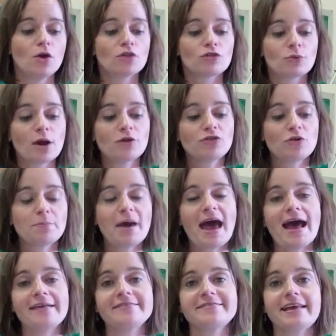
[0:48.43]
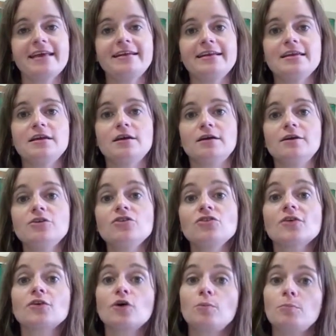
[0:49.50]
Throughout the past 80
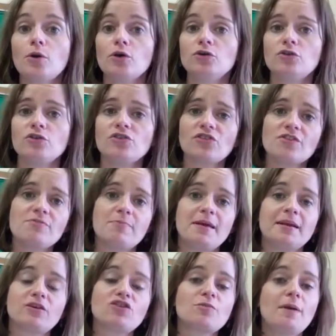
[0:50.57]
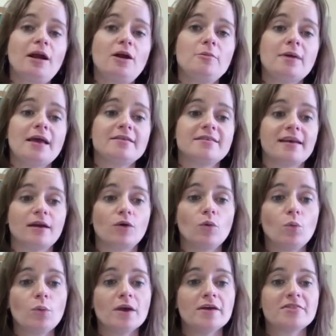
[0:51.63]
years, composers have been
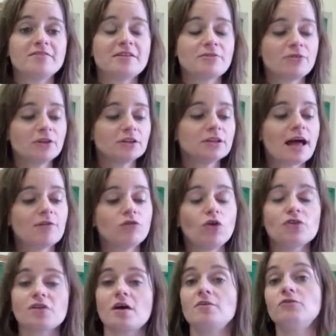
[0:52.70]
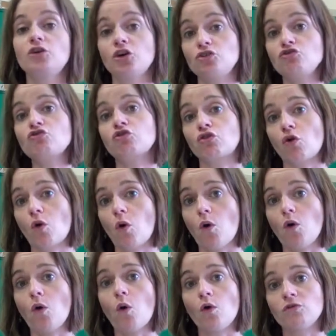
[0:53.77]
experimenting with different levels of
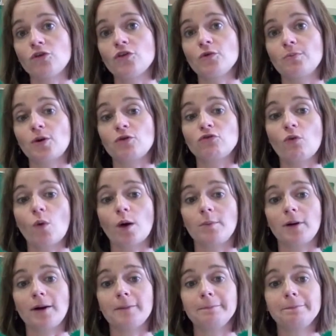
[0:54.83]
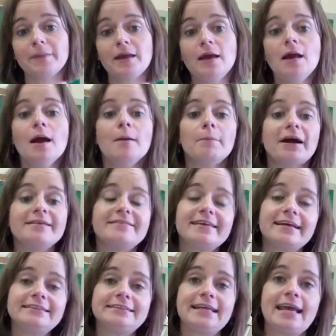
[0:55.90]
control over the performer by
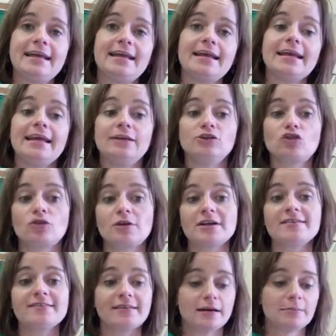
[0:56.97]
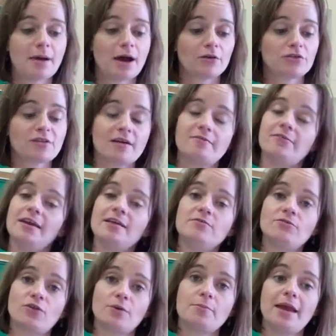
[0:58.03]
dictating increasing amounts of
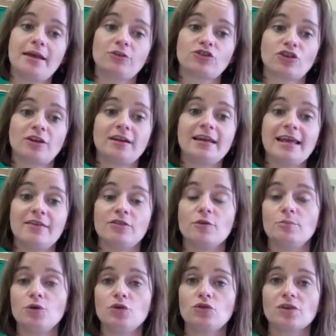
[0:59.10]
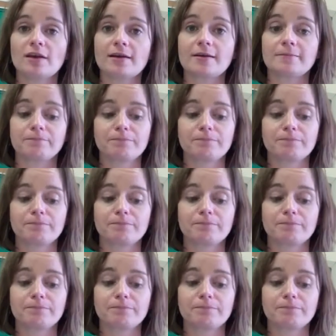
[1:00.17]
information in the music.